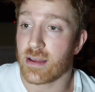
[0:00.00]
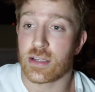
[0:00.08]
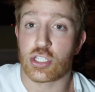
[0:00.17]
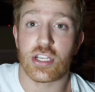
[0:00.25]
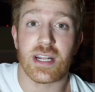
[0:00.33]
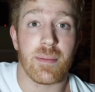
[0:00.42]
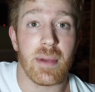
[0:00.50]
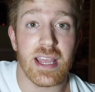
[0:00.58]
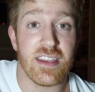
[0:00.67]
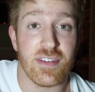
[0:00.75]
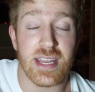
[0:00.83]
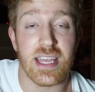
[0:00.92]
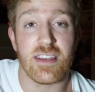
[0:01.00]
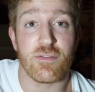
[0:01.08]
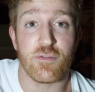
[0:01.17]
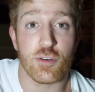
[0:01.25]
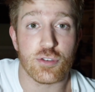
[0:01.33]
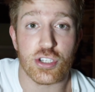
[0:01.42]
Shit, I might even eat
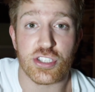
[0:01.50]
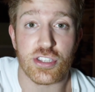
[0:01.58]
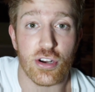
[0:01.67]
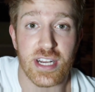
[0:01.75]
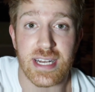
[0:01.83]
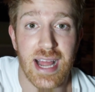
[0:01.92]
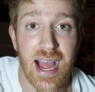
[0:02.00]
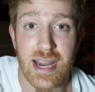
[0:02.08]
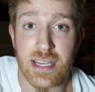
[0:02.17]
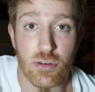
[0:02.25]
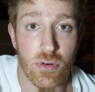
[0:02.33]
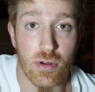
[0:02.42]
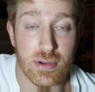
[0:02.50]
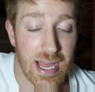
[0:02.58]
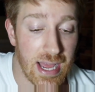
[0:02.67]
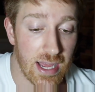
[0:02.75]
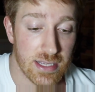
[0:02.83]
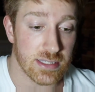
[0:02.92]
Future's 39 year old
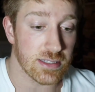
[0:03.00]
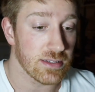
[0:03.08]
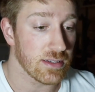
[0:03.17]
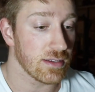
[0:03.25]
ass.